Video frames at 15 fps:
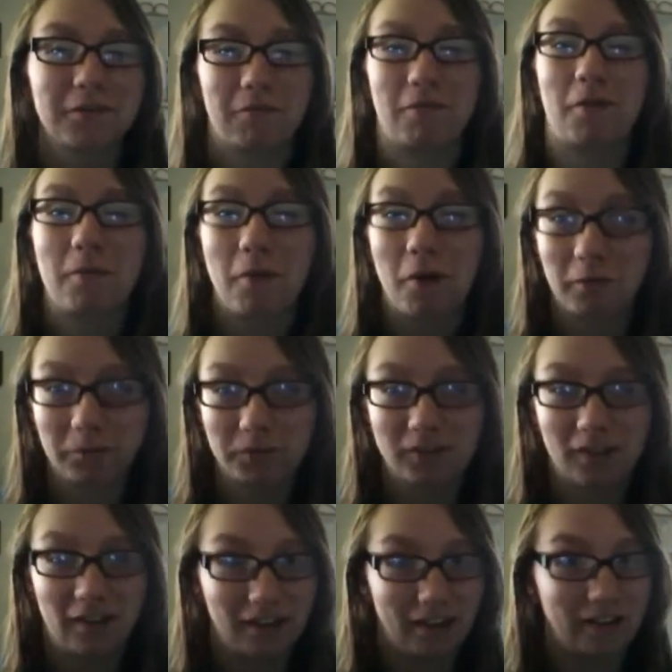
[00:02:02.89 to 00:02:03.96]
from
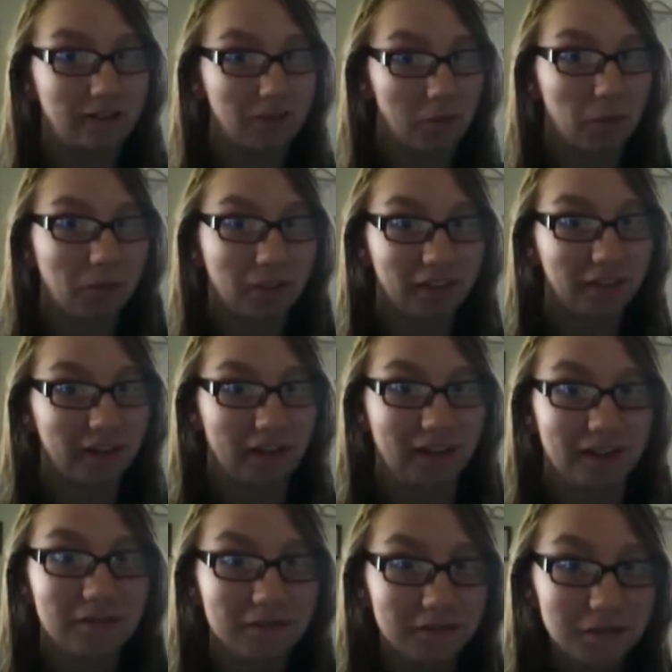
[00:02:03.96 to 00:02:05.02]
Homestuck, I don't think.
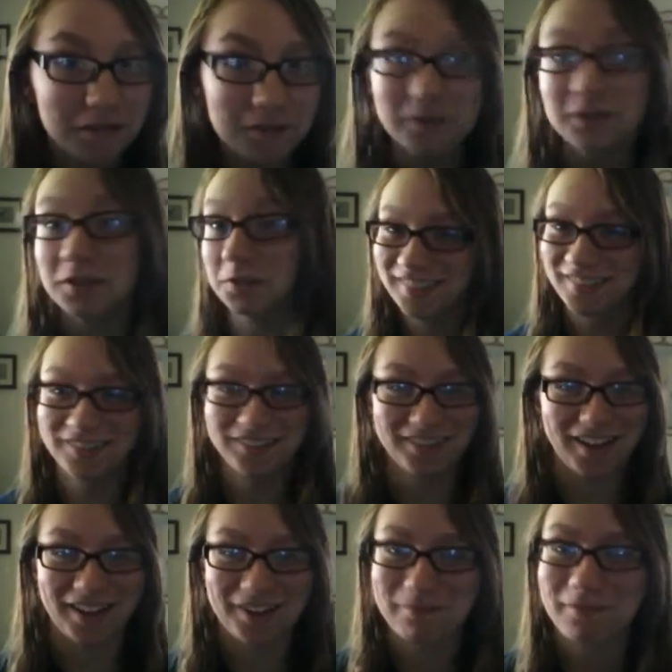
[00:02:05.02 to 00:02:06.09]
If you do, you're
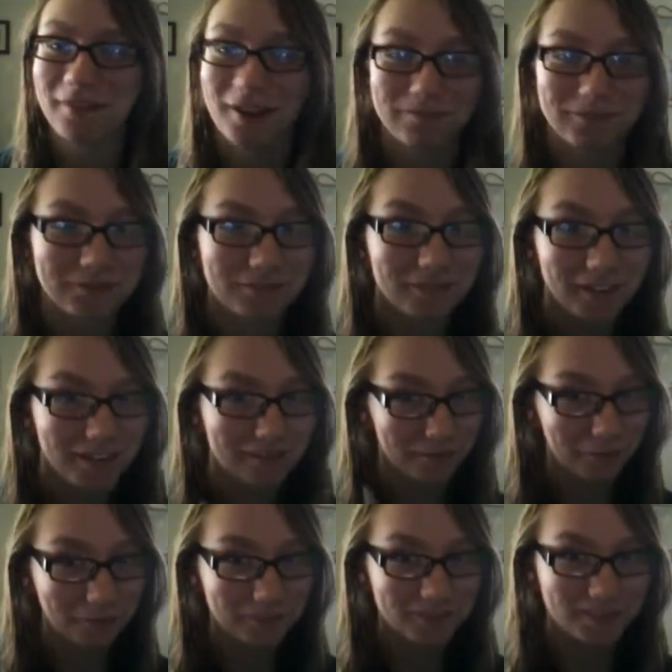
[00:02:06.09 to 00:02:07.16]
not a proper fan of
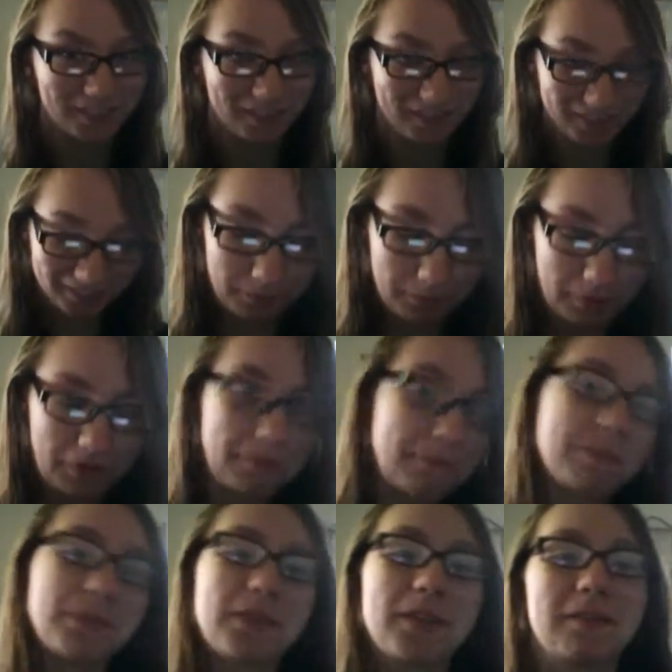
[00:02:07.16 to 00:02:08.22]
Homestuck. But
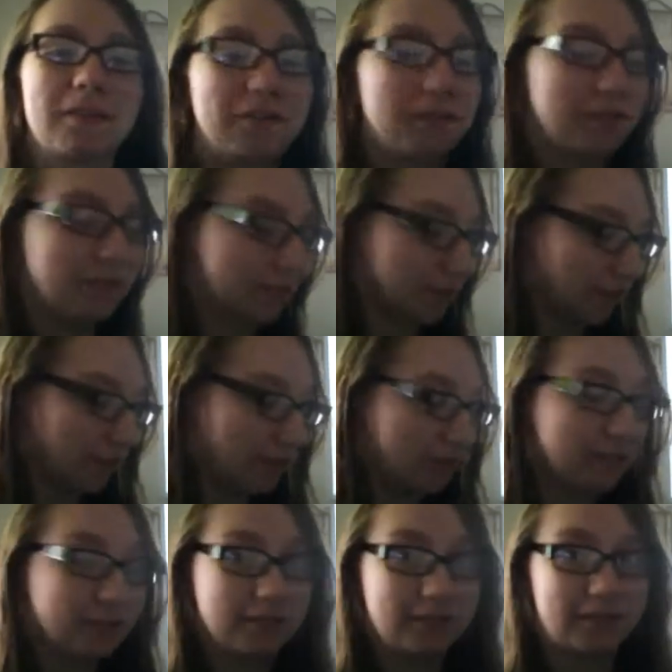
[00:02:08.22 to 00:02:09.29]
my favorites are
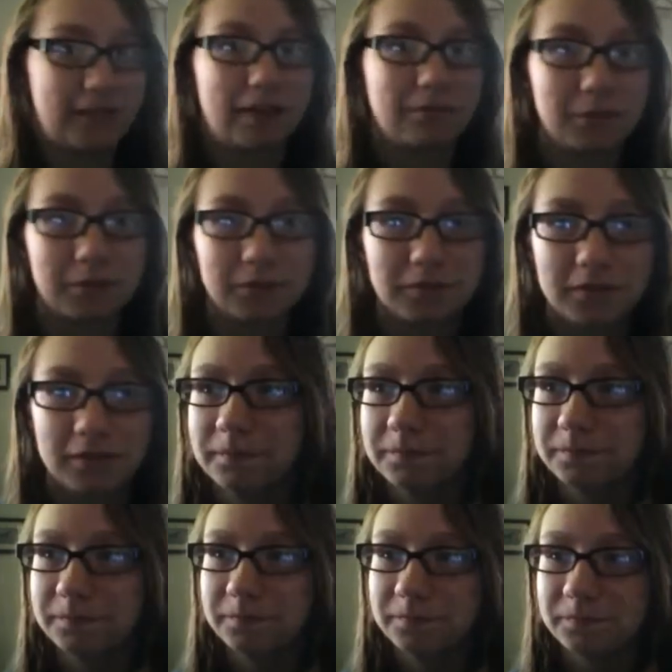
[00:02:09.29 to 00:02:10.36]
Tavros,
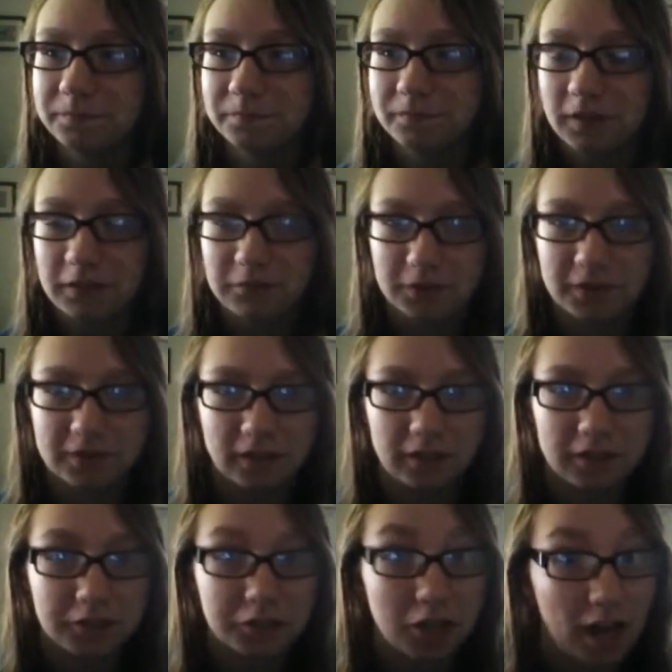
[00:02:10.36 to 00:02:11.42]

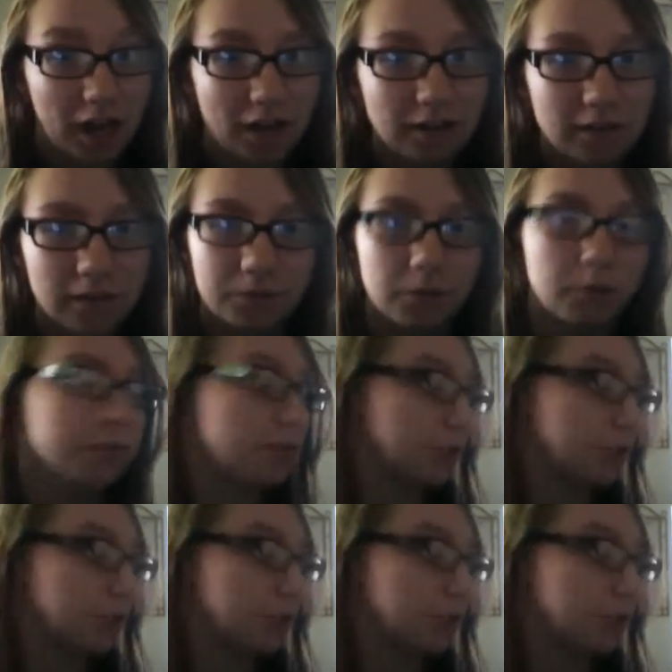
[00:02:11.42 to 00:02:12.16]
Vriska, John, of course,